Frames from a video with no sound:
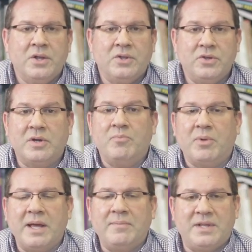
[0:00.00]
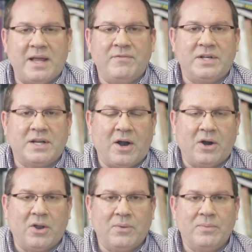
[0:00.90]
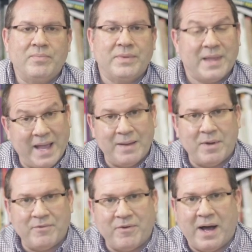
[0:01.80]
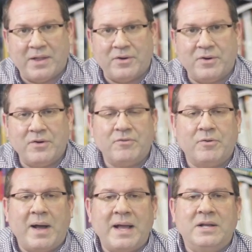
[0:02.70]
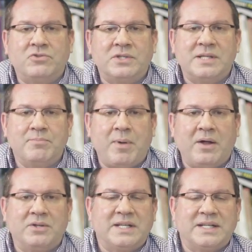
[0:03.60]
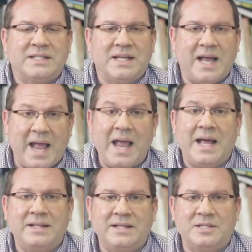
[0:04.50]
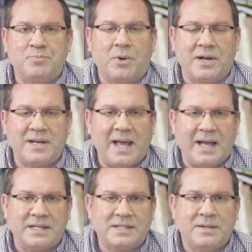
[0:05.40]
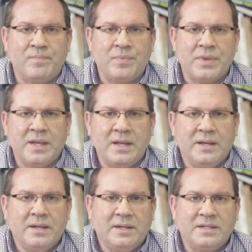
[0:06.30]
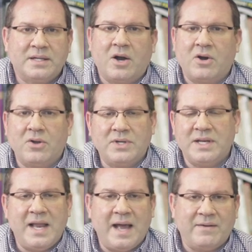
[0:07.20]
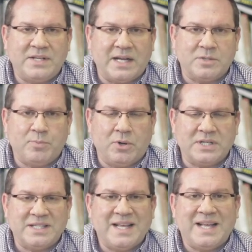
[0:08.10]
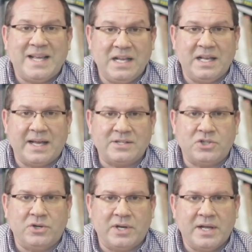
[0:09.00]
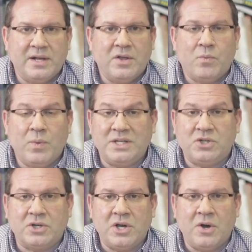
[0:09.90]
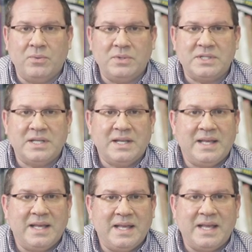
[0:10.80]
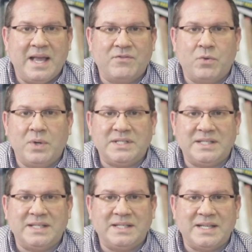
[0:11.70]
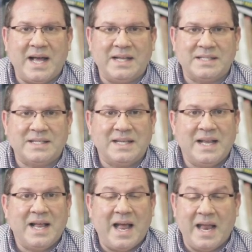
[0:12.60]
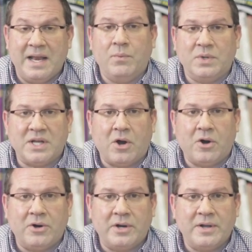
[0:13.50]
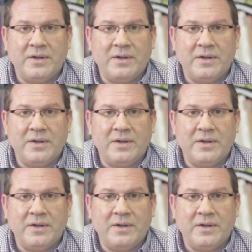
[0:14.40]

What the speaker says: You can blame David DiCarlo and my father for my interest in politics and this broadcast. DiCarlo didn't have textbooks. He lectured. We took notes. He gave quizzes and tests, and it was hard.